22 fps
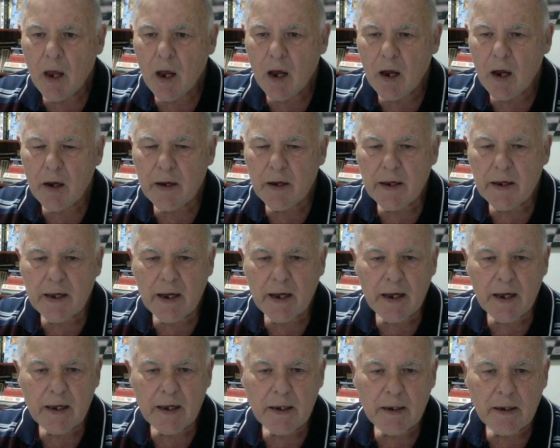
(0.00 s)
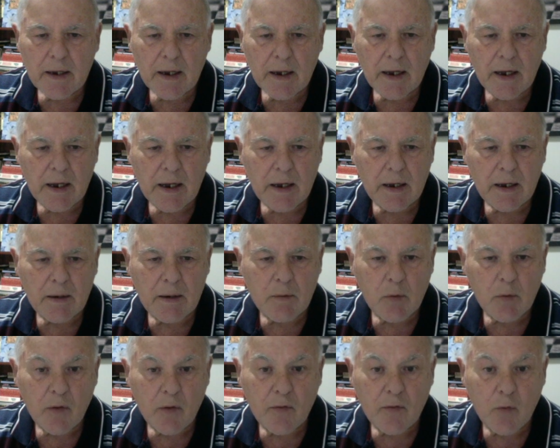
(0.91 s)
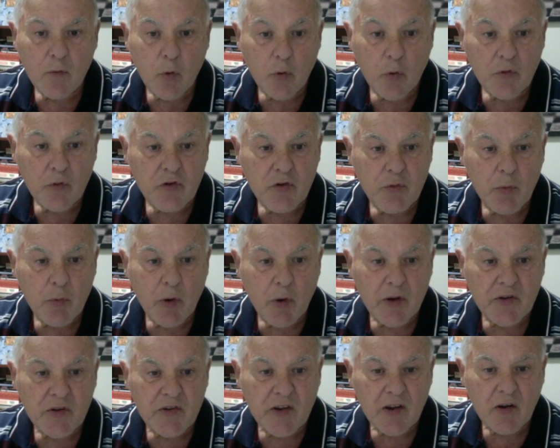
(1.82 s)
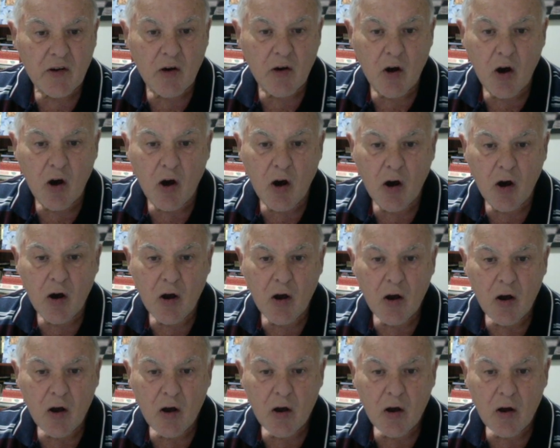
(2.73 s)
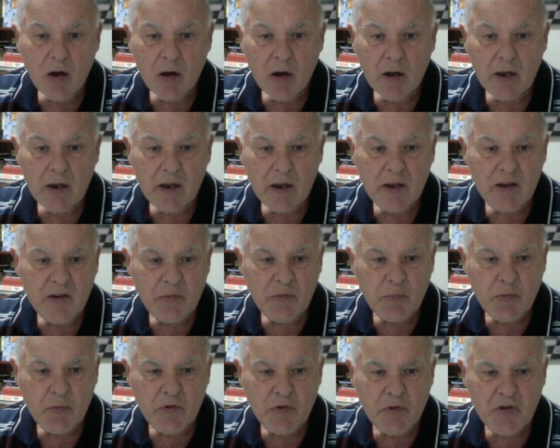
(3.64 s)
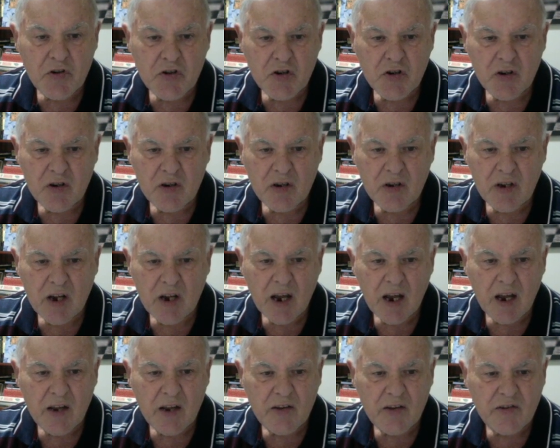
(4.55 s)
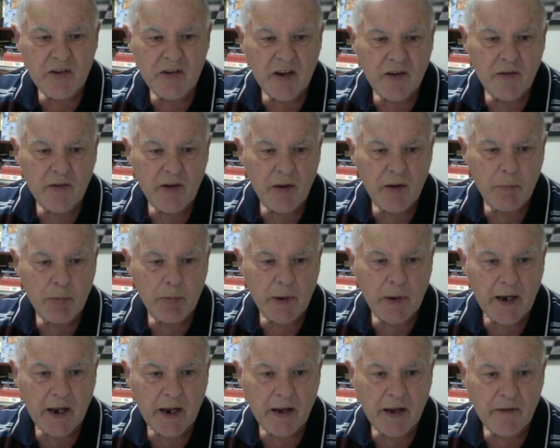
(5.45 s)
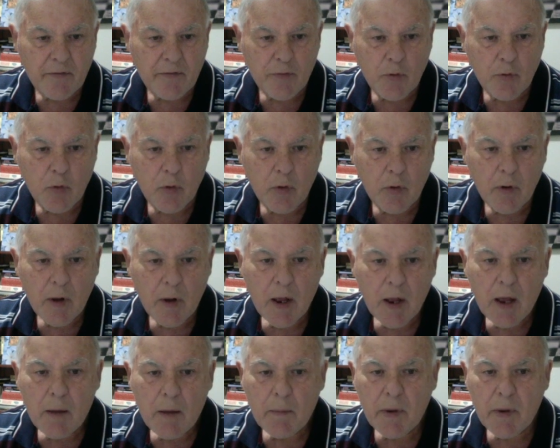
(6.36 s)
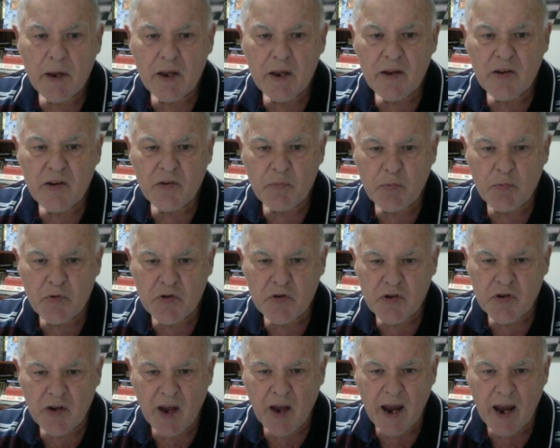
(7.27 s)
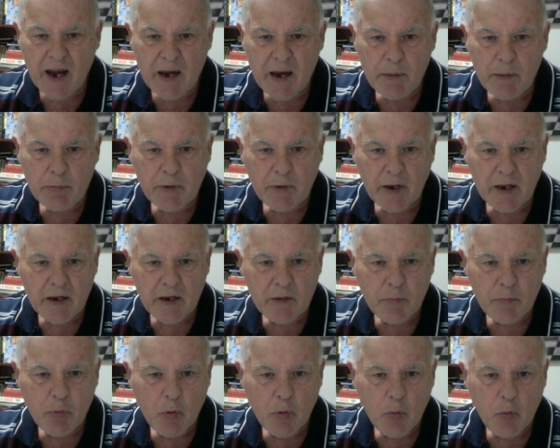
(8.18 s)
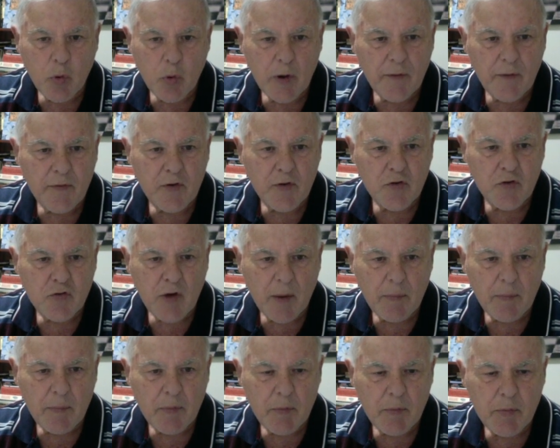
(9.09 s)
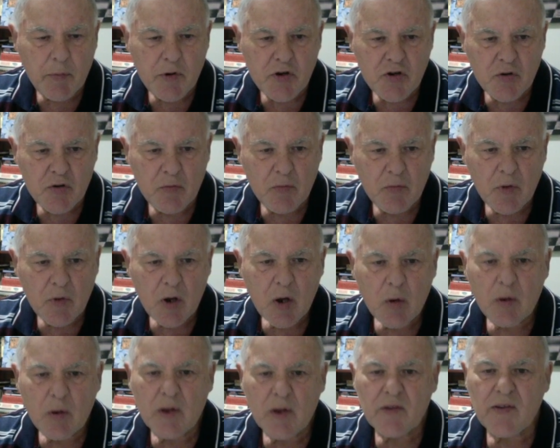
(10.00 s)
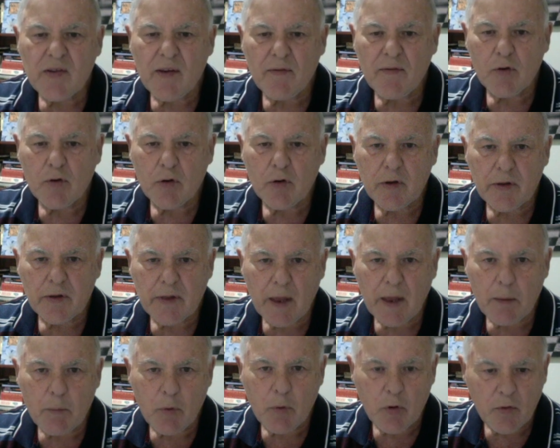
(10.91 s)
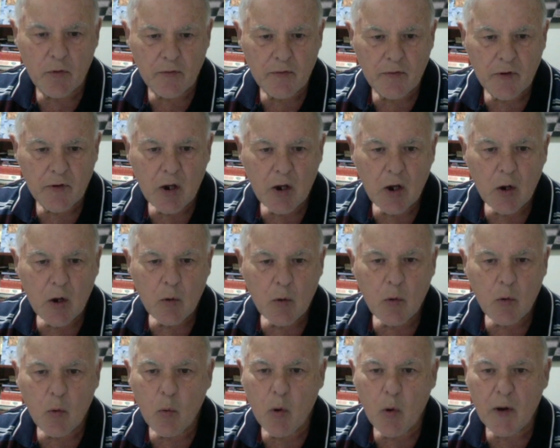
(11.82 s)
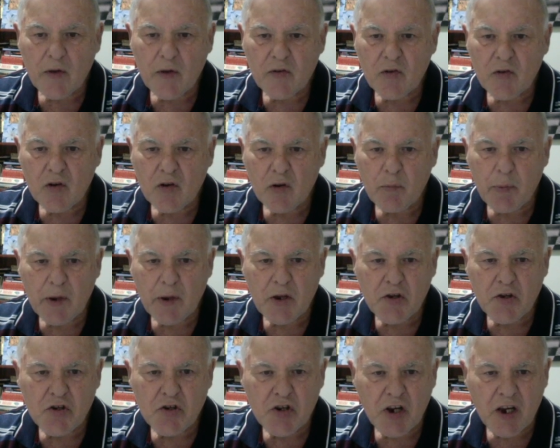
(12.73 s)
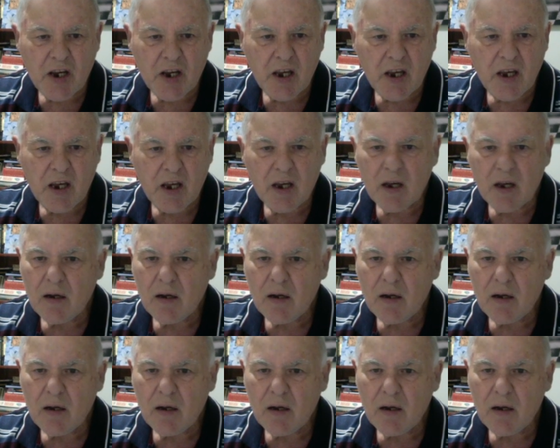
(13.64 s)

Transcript: Okay, of course you might say, oh, in this position, instead he played a4, but in this position, had you taken the pawn, what if you trapped the bishop? Let's have a look at that move. Well, white's got a big check here.